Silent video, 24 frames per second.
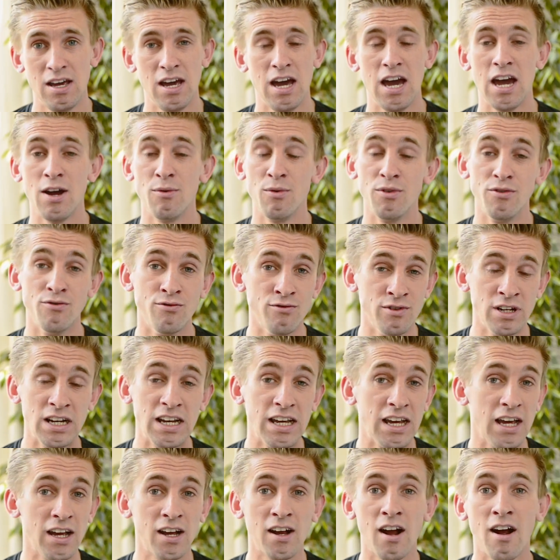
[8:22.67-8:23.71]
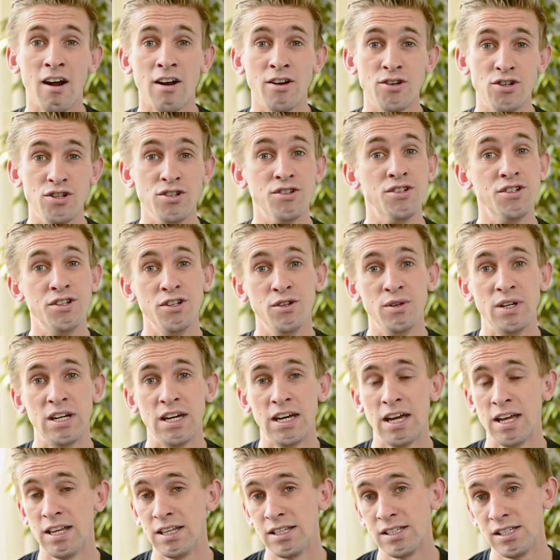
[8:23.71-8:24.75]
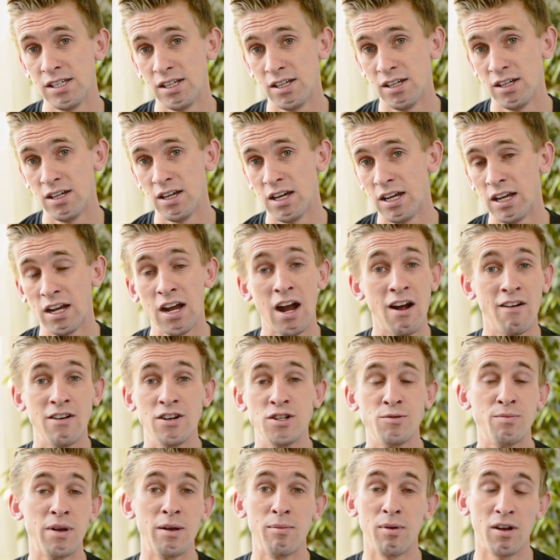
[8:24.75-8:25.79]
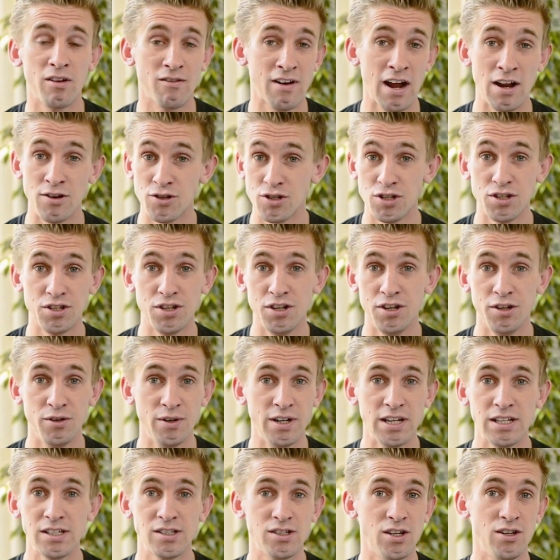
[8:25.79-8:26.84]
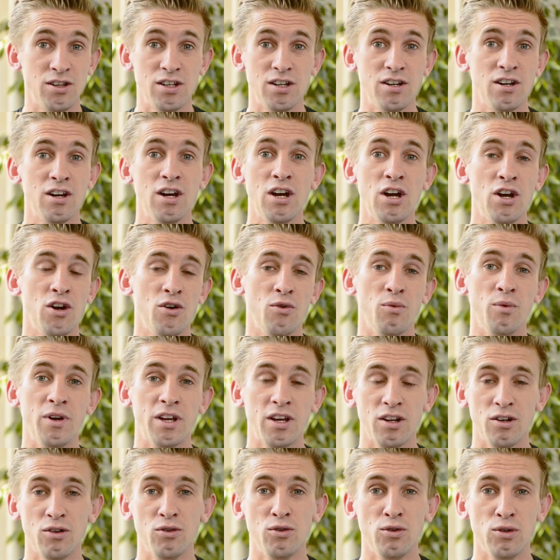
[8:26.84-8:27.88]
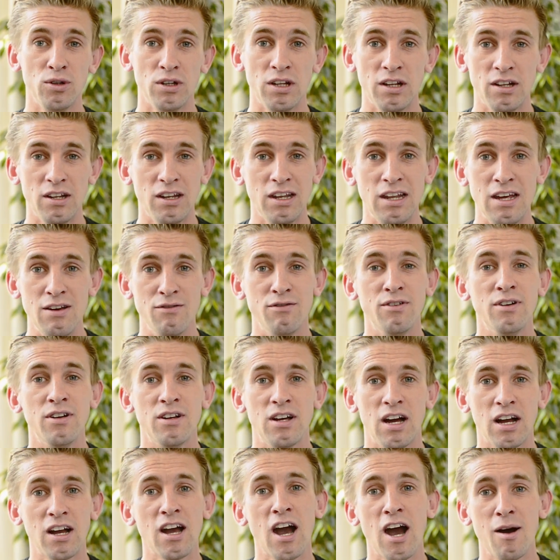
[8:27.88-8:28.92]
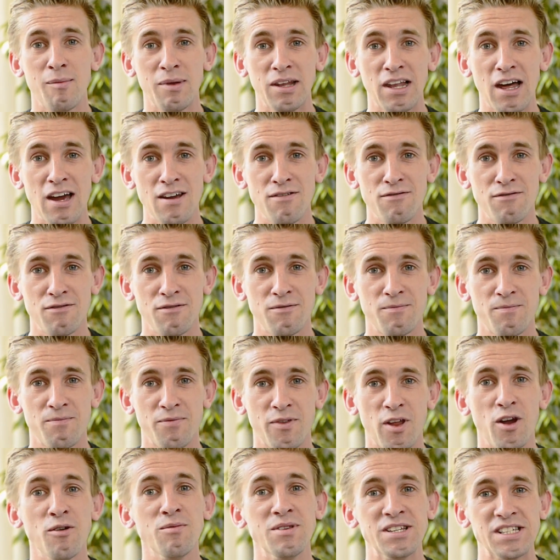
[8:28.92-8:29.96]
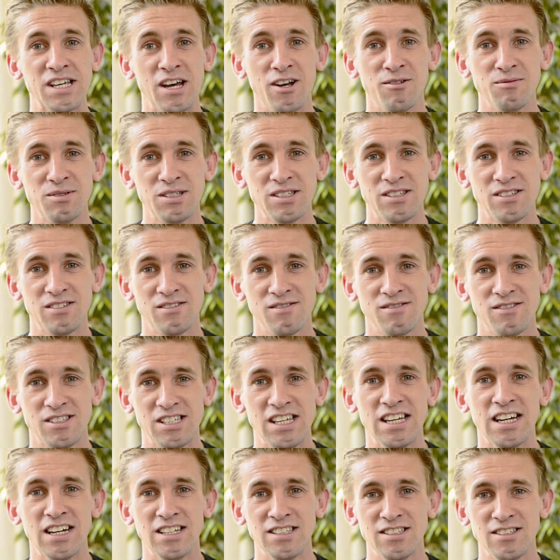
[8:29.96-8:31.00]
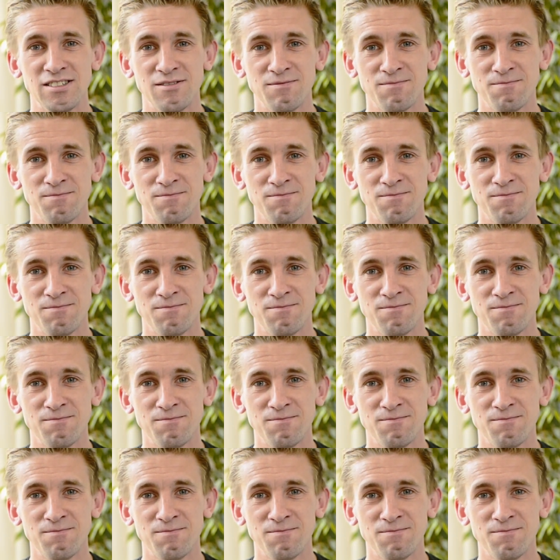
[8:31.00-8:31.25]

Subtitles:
I would really encourage you to do it and to encourage people around you to do it so that we can all live a calmer life. Hope this helps. See you guys.